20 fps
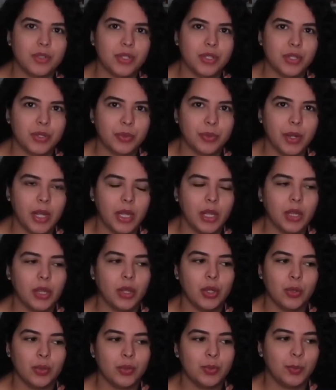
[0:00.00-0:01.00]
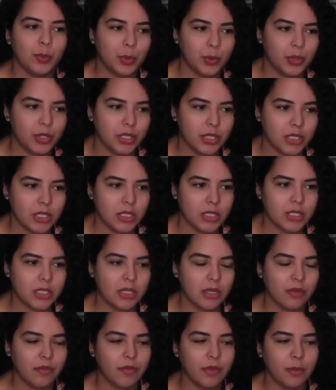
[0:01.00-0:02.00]
during those portions
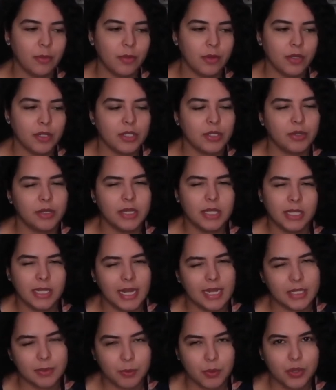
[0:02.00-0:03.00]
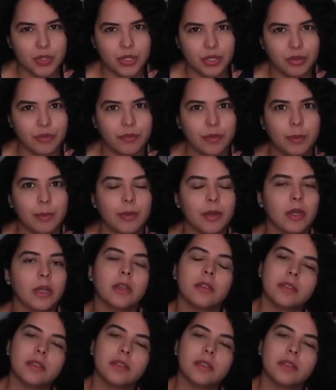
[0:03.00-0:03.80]
of the book, during the last portion of the book.